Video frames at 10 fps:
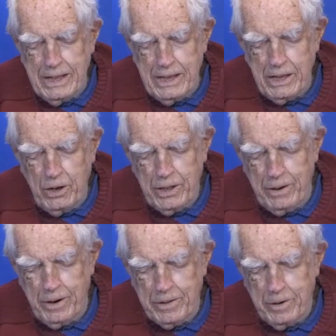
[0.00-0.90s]
You know,
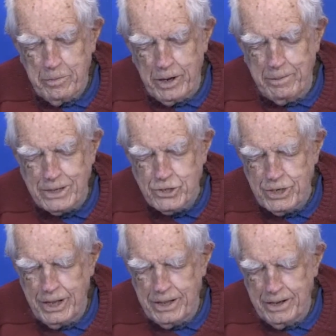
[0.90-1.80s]
they're, they're pretty much
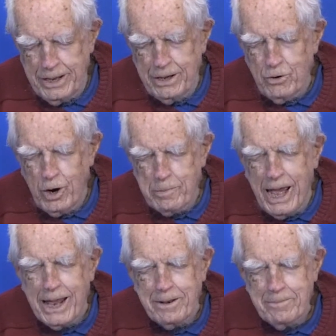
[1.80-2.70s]
uh, the league
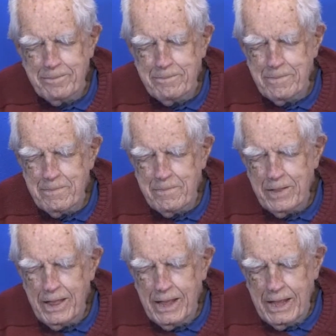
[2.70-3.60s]
doormat.
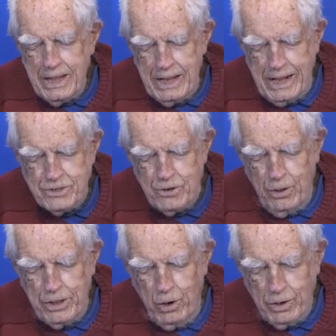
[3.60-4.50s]
And so
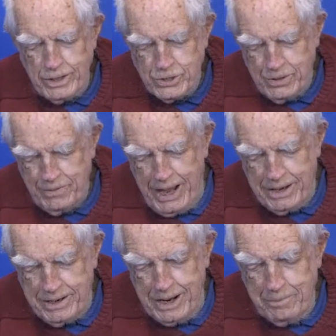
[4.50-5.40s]
the owners of
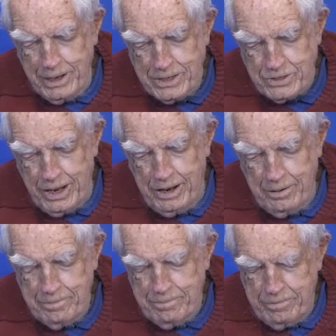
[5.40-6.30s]
that team, because
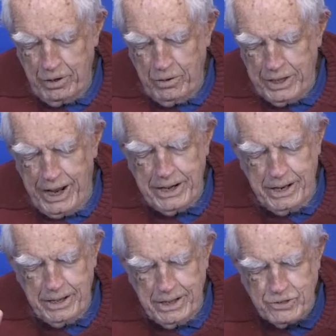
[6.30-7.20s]
they, you know, the
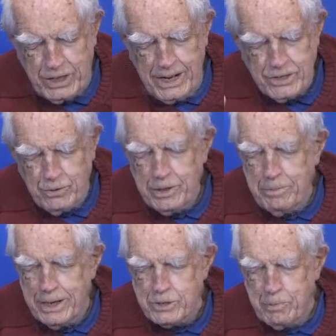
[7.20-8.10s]
idea of these guys going to
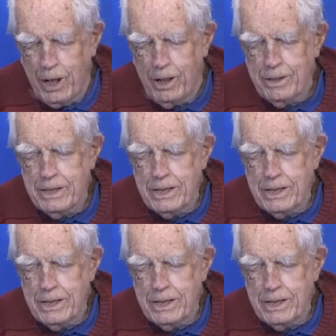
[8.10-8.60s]
baseball,